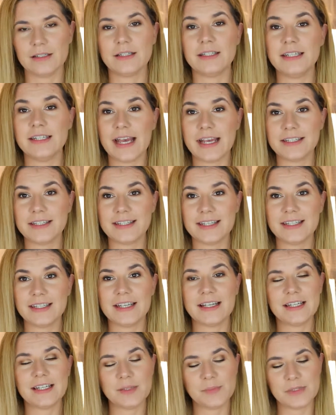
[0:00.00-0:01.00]

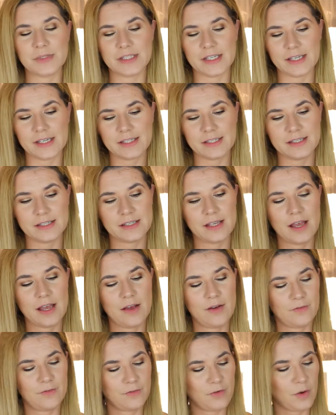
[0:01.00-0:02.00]
nineteen lipsticks
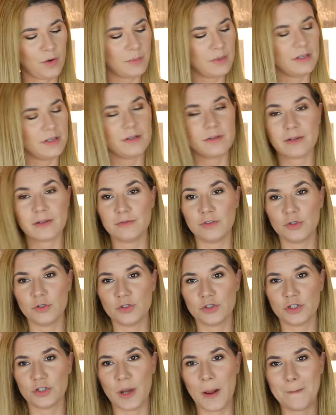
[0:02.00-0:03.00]
from
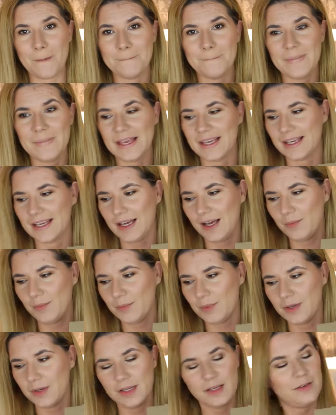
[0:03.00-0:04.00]
Revolution
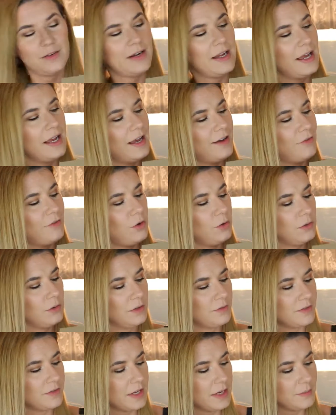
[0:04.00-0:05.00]
Makeup. Here I have
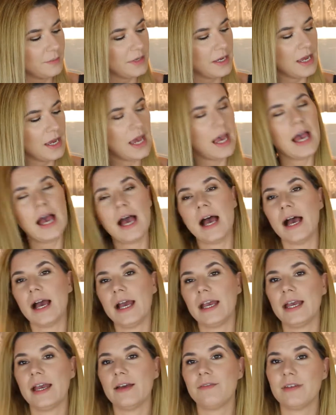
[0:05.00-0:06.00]
all of them.
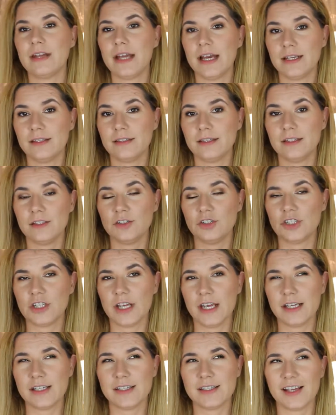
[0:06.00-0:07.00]
I have nineteen
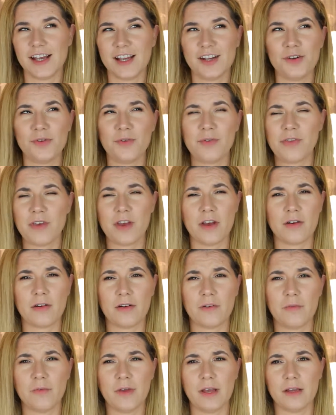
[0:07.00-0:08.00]
shades. I know there
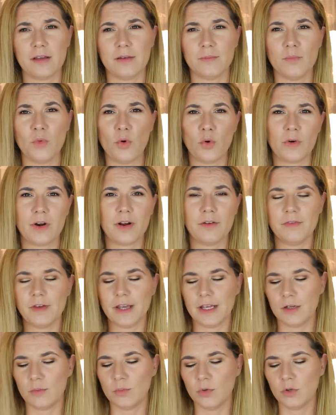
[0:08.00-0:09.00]
are more
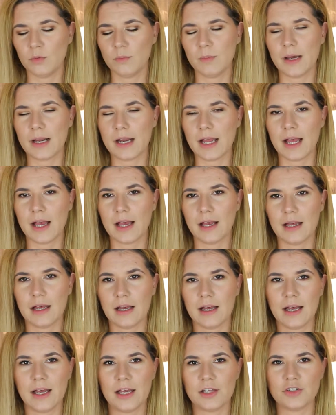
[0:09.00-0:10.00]
available, but
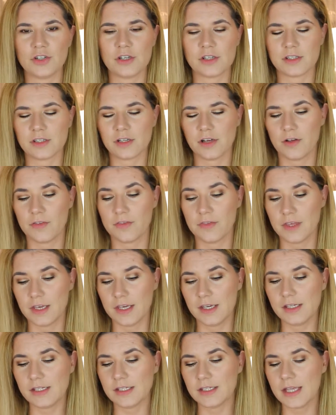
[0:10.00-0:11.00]
I just got
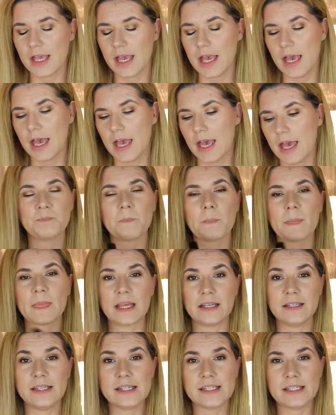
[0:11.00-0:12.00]
these.
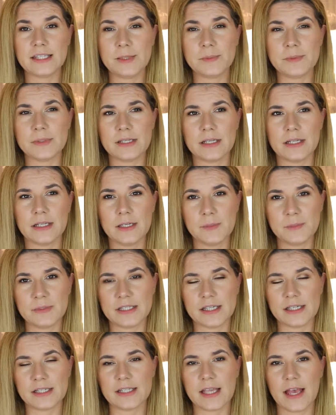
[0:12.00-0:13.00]
These lip
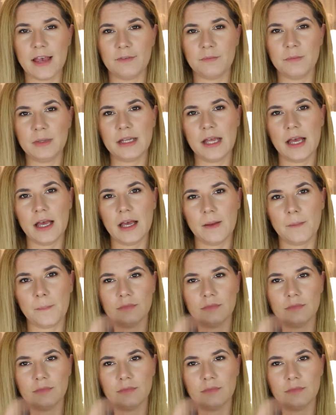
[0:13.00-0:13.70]
lipsticks have been